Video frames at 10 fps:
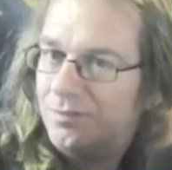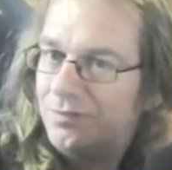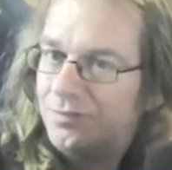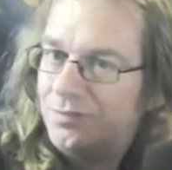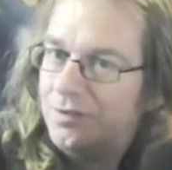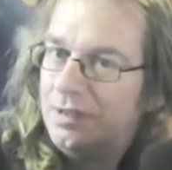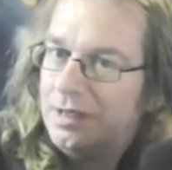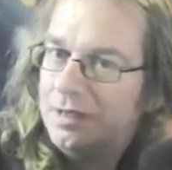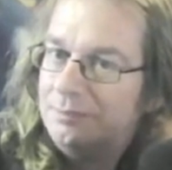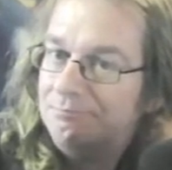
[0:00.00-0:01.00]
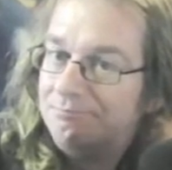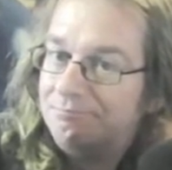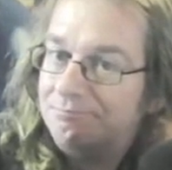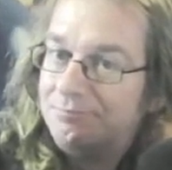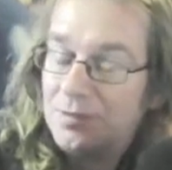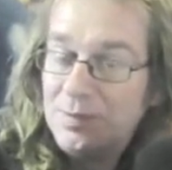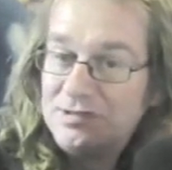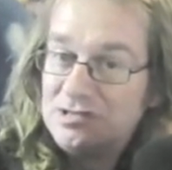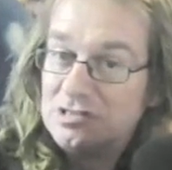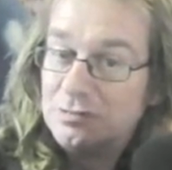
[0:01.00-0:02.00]
The
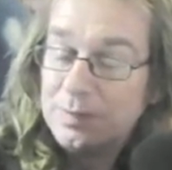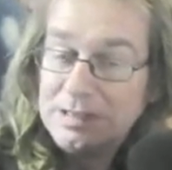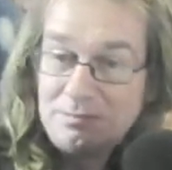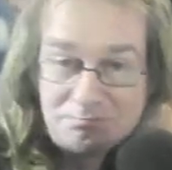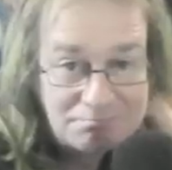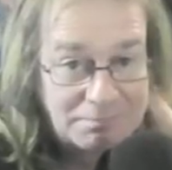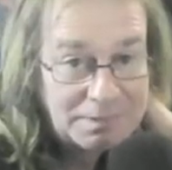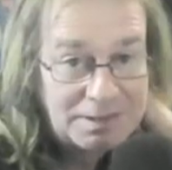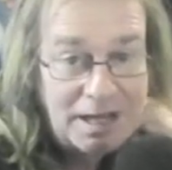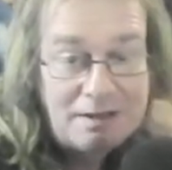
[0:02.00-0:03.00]
messages have been cut